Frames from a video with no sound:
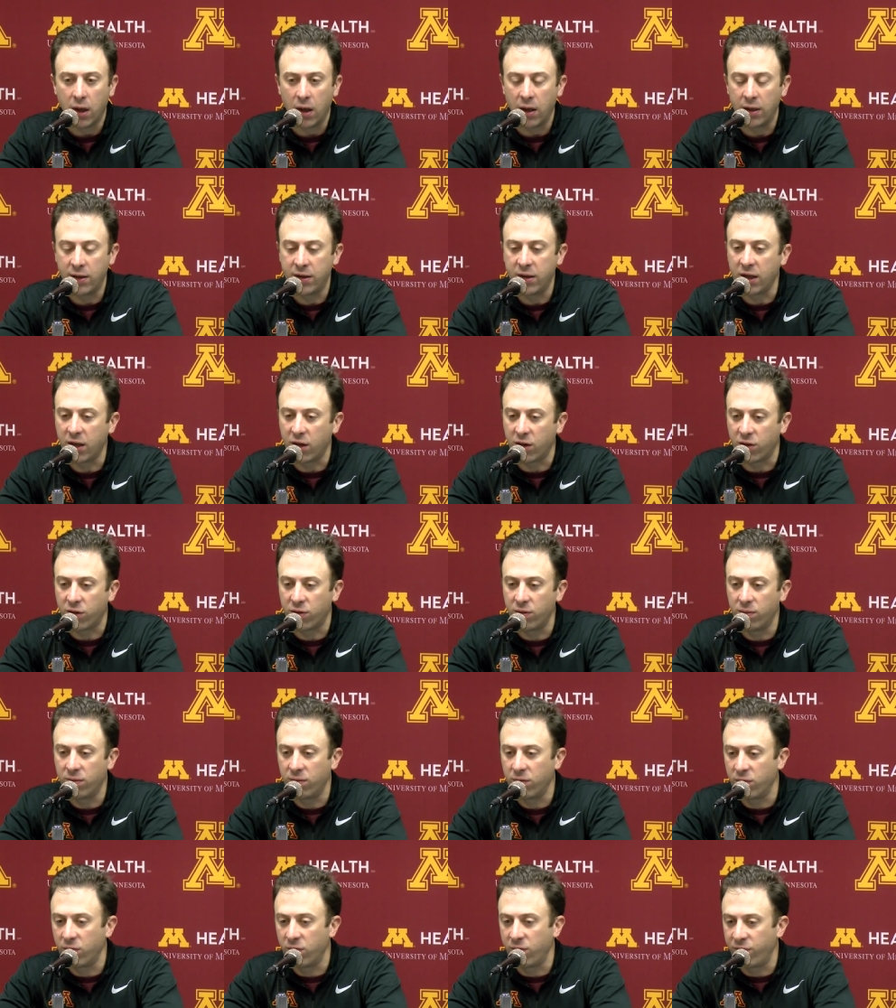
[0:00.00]
I think
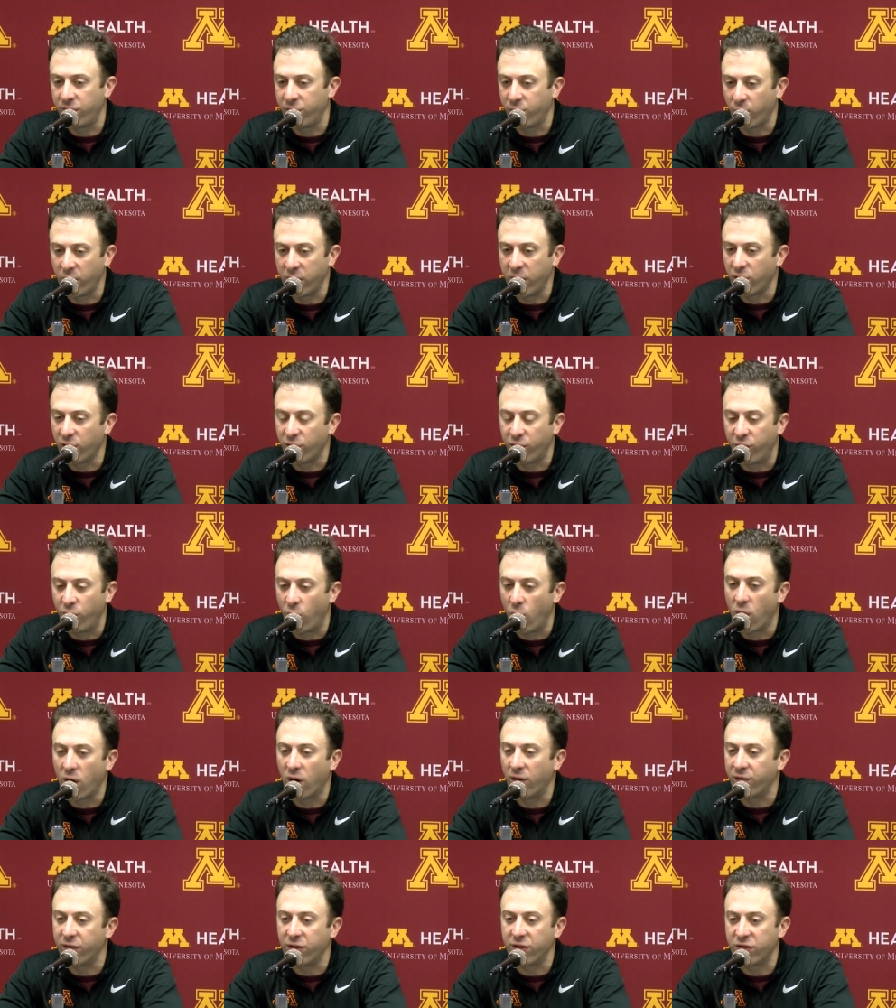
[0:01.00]
three or
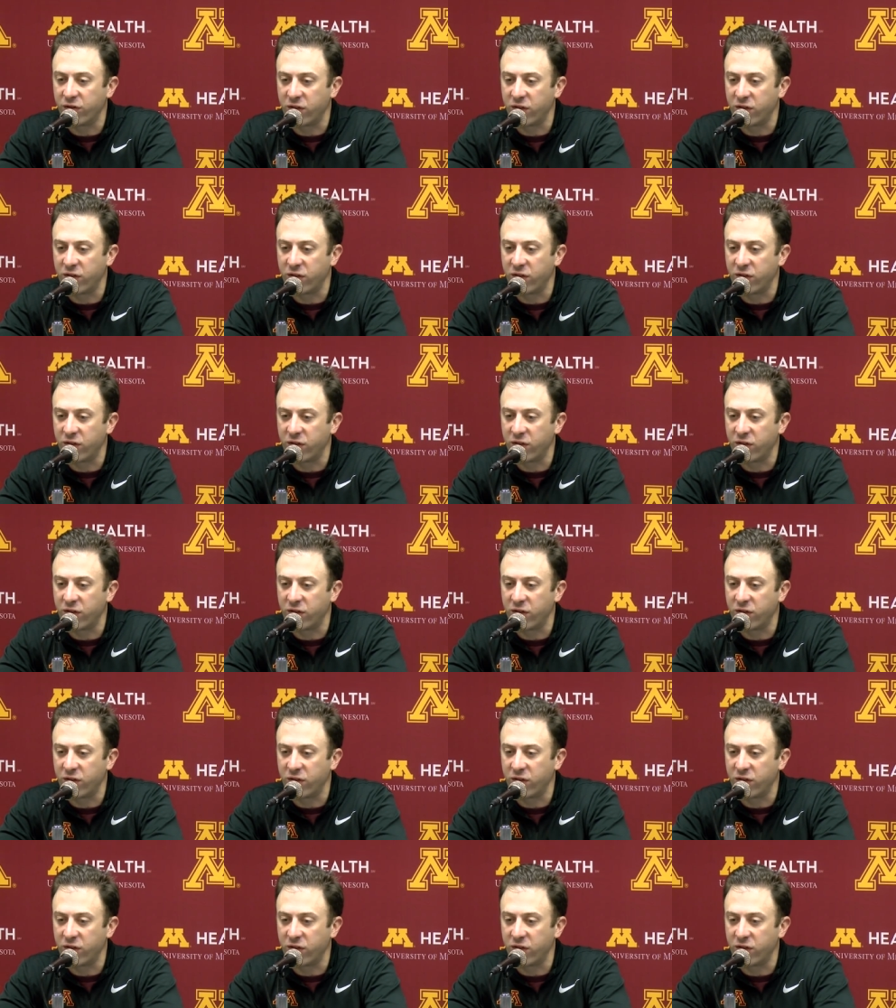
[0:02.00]
four of the